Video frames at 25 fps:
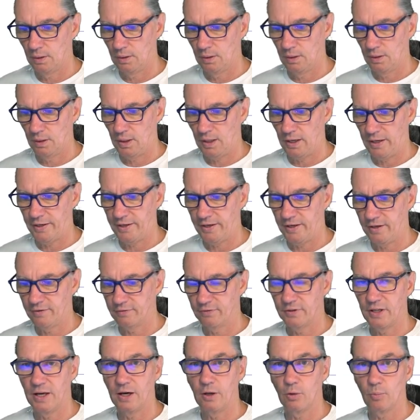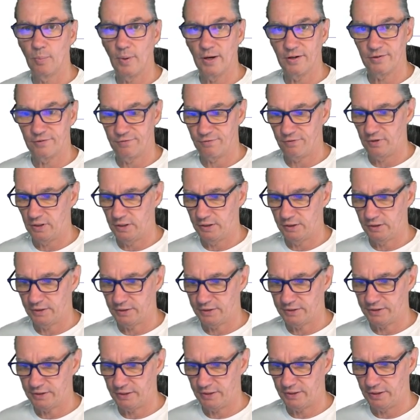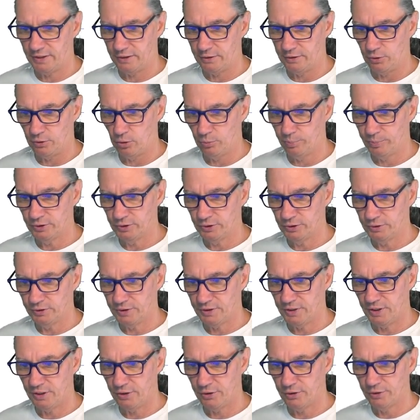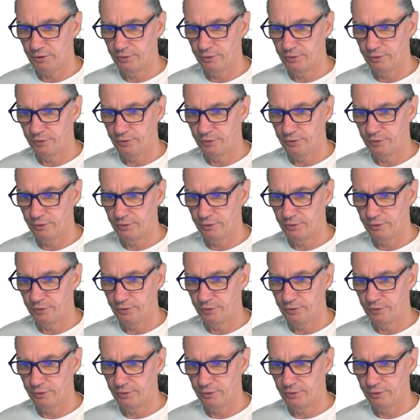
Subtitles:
I have now my file that I can open here,